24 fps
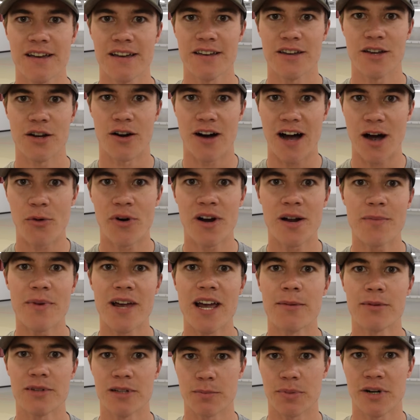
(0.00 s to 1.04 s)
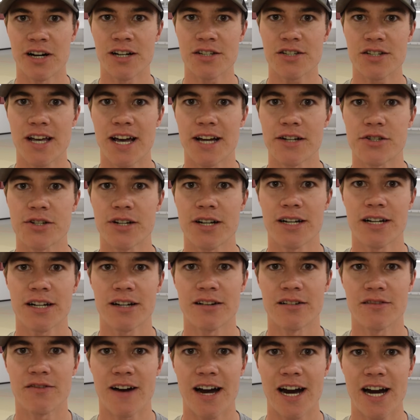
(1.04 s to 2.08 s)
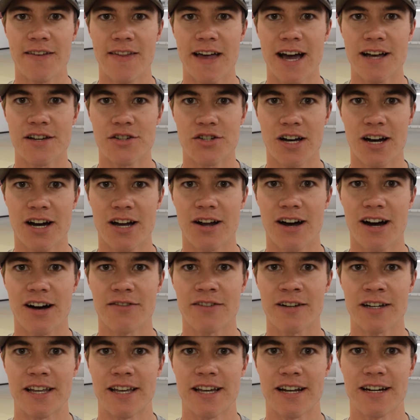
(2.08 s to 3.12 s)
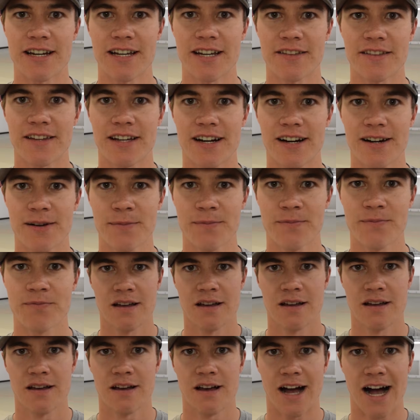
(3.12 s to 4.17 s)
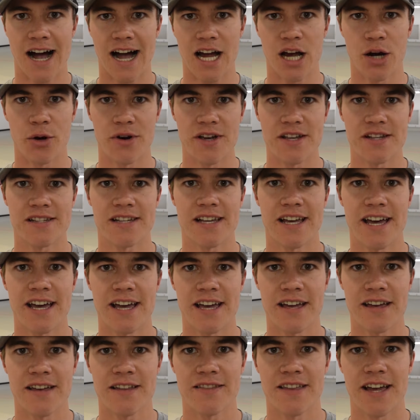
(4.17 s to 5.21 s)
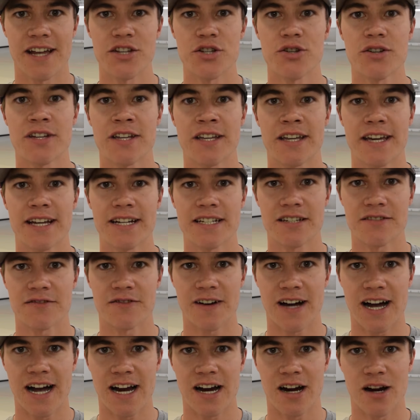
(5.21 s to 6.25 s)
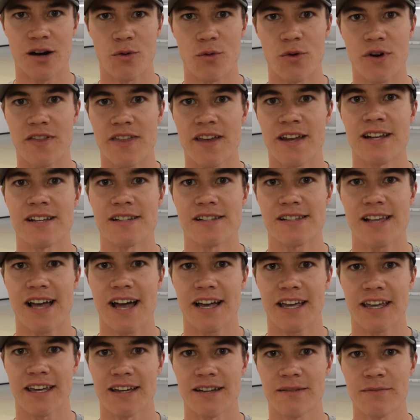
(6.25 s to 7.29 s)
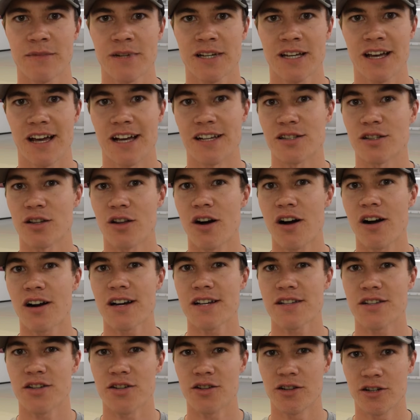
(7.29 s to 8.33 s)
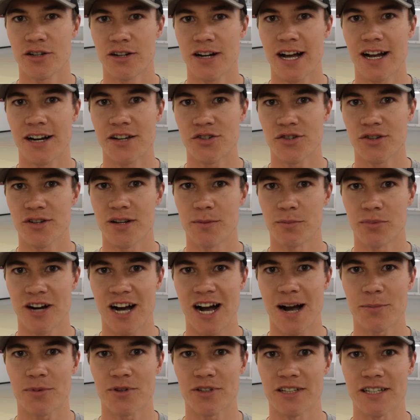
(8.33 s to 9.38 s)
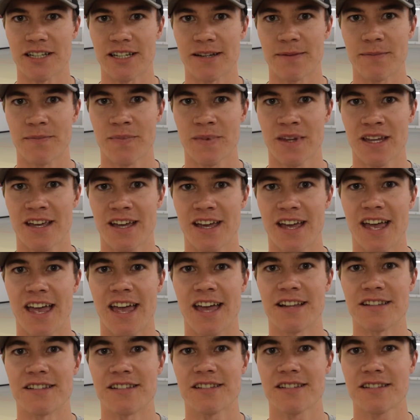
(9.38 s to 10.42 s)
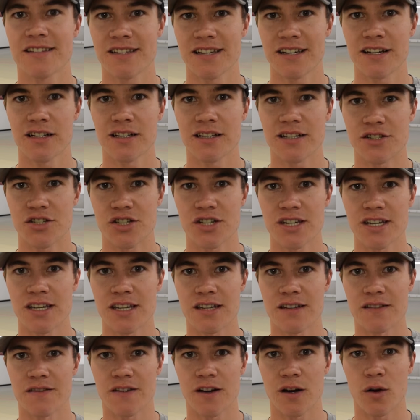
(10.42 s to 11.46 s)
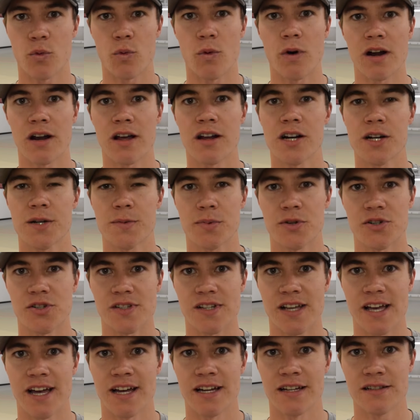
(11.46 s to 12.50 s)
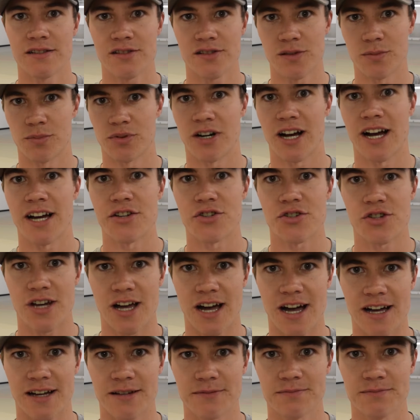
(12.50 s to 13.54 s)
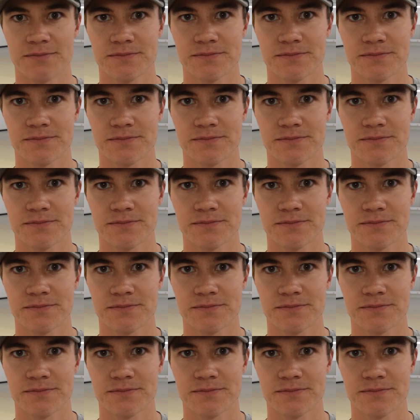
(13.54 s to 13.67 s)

you know, I want to be able to punch that trigger and fire that shot off and get it in there. I always say that you can get it to fire within a second as long as you learn how to shoot it properly and still achieve a 100% surprise shot.